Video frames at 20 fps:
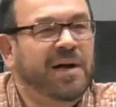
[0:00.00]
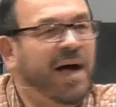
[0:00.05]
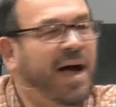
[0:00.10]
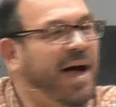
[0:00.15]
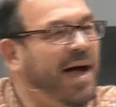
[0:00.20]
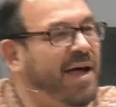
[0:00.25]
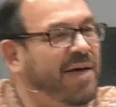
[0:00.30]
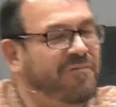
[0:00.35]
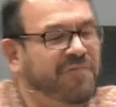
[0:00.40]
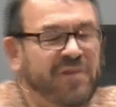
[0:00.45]
I
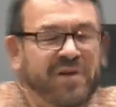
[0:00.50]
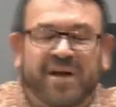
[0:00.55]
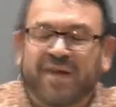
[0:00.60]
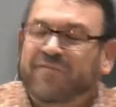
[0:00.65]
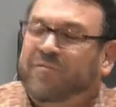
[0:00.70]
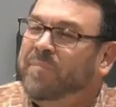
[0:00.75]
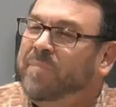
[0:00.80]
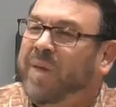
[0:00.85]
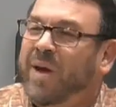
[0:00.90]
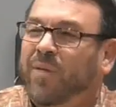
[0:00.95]
have never
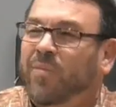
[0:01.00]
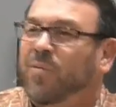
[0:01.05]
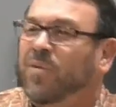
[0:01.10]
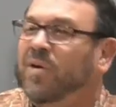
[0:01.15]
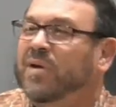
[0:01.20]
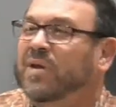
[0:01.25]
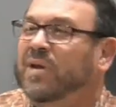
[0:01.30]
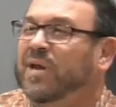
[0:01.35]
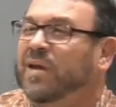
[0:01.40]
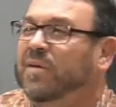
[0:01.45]
met
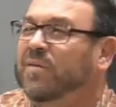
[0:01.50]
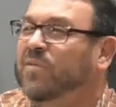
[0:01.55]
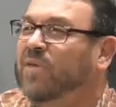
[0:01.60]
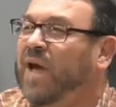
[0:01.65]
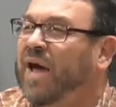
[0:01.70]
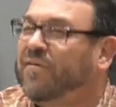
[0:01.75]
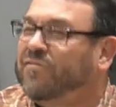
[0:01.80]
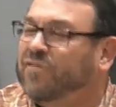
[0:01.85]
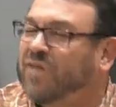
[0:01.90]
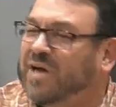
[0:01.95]
one, and
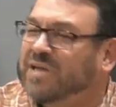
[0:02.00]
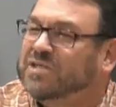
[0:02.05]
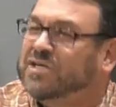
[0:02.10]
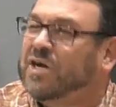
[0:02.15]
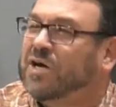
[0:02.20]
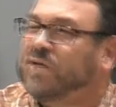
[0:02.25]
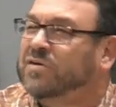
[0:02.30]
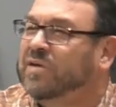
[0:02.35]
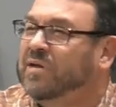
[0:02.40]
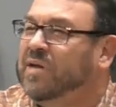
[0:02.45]
after I
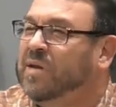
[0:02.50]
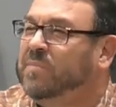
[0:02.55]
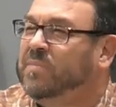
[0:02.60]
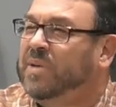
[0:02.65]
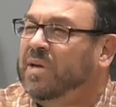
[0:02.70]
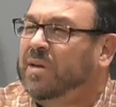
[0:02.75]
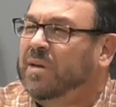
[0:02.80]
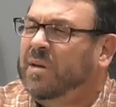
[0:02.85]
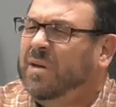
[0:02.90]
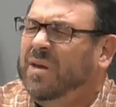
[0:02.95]
talk to them,
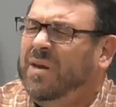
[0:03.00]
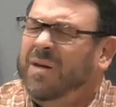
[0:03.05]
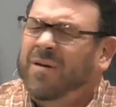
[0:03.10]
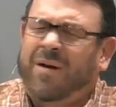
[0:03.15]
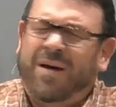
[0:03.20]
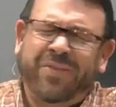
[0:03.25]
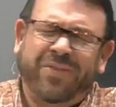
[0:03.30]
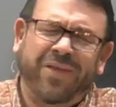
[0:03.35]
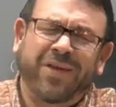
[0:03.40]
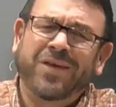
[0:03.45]
you know,
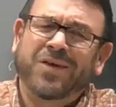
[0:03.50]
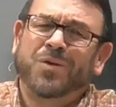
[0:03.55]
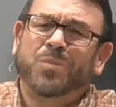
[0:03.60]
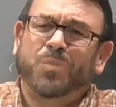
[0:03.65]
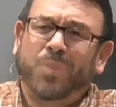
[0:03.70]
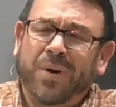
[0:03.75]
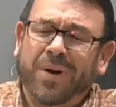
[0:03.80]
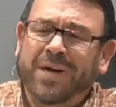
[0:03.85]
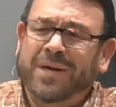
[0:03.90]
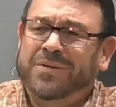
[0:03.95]
I think you're
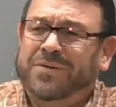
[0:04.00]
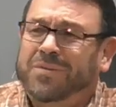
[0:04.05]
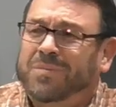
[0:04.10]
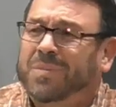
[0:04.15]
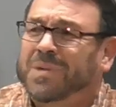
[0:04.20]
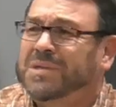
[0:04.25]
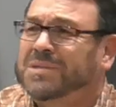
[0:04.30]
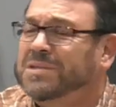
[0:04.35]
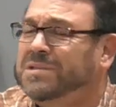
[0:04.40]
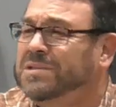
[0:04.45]
praying too
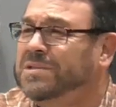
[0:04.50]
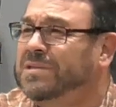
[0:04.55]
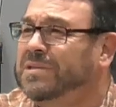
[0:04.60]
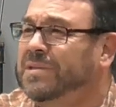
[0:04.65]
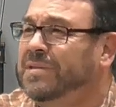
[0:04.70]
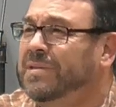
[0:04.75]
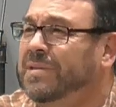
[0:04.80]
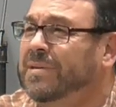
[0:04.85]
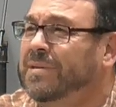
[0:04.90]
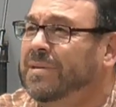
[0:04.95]
much.
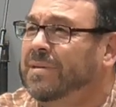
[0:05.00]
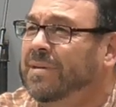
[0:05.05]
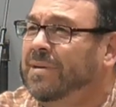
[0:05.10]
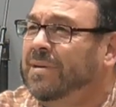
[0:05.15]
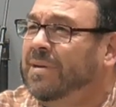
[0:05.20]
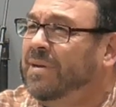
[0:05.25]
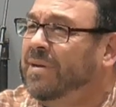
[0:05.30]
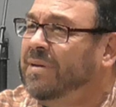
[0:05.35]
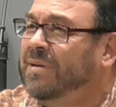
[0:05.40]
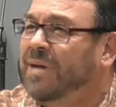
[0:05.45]

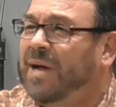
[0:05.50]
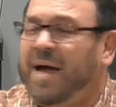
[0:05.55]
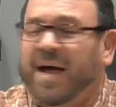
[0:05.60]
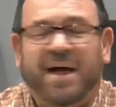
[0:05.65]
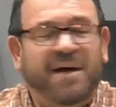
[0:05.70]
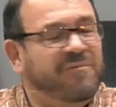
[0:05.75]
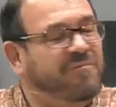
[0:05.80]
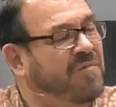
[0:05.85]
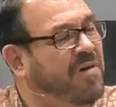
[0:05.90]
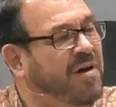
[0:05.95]

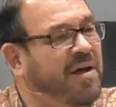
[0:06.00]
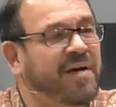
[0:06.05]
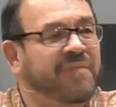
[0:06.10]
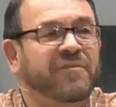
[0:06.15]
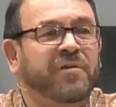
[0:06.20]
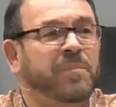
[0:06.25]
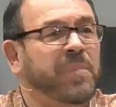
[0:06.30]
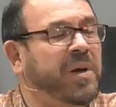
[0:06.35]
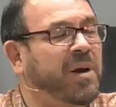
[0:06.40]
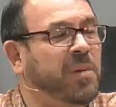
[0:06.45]
I've
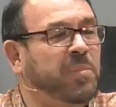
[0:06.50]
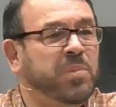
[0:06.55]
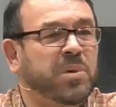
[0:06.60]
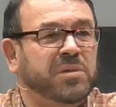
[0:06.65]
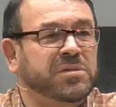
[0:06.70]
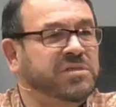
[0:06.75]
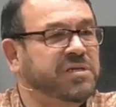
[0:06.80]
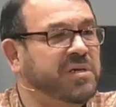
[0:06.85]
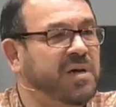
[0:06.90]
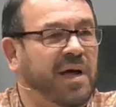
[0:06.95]
never met a
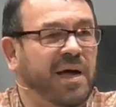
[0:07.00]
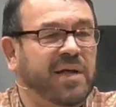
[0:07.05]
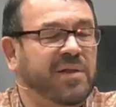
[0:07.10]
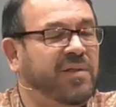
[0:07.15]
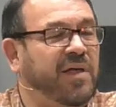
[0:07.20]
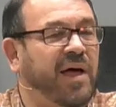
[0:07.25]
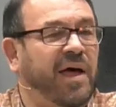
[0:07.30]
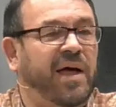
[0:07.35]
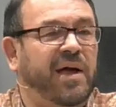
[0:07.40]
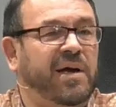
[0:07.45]
person like
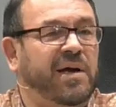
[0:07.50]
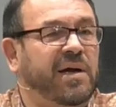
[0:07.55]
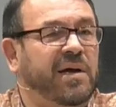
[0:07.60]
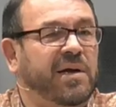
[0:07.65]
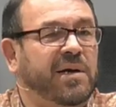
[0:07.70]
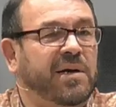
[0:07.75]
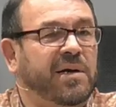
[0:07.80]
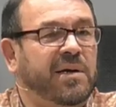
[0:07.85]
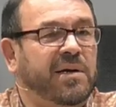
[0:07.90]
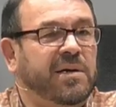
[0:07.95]
that.
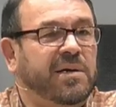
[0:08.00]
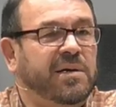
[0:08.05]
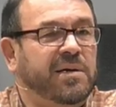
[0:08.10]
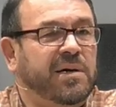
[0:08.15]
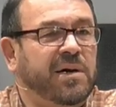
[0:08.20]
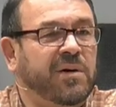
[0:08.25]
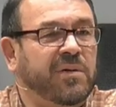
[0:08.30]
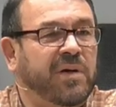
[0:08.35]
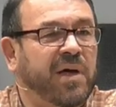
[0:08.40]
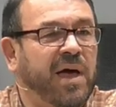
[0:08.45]

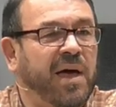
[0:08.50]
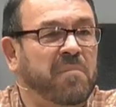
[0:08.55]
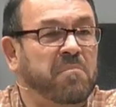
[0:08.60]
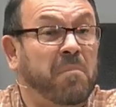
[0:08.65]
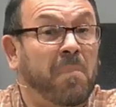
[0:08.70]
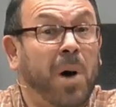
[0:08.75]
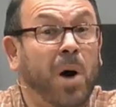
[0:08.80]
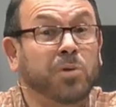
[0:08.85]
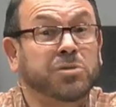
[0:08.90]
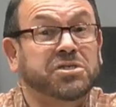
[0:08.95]
Okay,
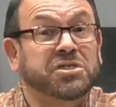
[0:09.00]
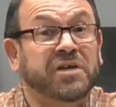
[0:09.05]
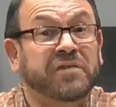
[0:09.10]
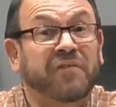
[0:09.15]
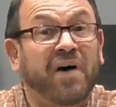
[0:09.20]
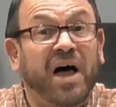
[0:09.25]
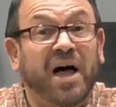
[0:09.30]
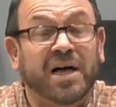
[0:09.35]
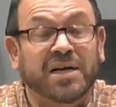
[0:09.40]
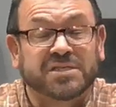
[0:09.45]
most of
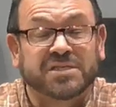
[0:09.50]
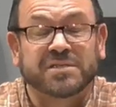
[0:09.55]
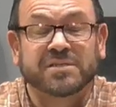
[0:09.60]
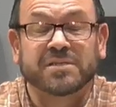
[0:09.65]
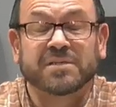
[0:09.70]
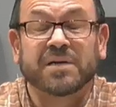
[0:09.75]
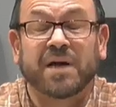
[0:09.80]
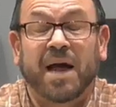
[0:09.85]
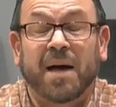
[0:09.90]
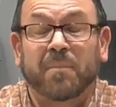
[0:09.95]
us,
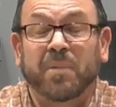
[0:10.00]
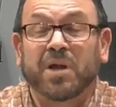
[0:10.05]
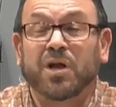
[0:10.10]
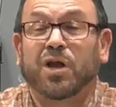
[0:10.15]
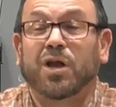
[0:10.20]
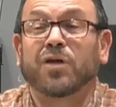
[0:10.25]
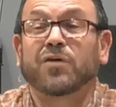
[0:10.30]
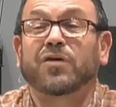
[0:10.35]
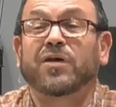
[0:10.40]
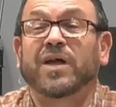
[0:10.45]
and I'm
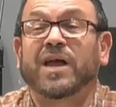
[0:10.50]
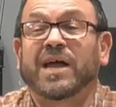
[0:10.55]
including